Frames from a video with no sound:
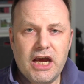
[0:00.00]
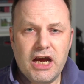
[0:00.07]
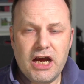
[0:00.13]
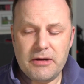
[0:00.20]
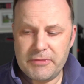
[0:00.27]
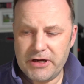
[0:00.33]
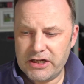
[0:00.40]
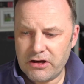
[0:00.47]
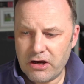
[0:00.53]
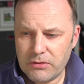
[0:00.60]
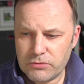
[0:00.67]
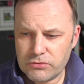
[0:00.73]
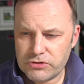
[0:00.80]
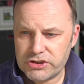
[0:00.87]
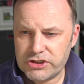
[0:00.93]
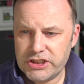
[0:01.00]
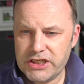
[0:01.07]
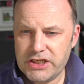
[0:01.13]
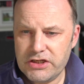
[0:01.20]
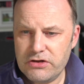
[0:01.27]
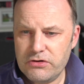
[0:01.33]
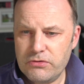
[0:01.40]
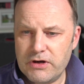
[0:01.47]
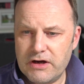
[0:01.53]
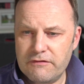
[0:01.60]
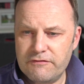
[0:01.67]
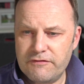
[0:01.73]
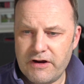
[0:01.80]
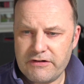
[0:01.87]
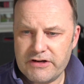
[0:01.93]
And I will see you
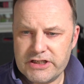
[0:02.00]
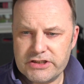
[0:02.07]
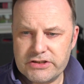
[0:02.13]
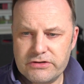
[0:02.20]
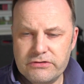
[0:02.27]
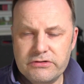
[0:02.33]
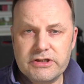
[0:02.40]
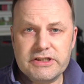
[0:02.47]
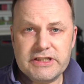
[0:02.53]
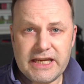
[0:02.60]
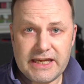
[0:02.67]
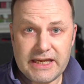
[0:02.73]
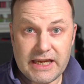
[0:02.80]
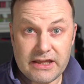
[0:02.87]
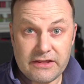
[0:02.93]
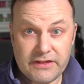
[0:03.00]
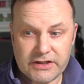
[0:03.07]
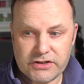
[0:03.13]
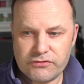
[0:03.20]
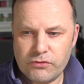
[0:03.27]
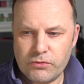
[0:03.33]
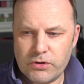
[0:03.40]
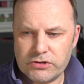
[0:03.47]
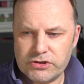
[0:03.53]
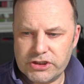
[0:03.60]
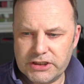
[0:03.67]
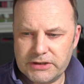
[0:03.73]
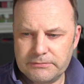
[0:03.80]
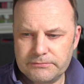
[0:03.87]
very soon. Take care. Thanks for watching.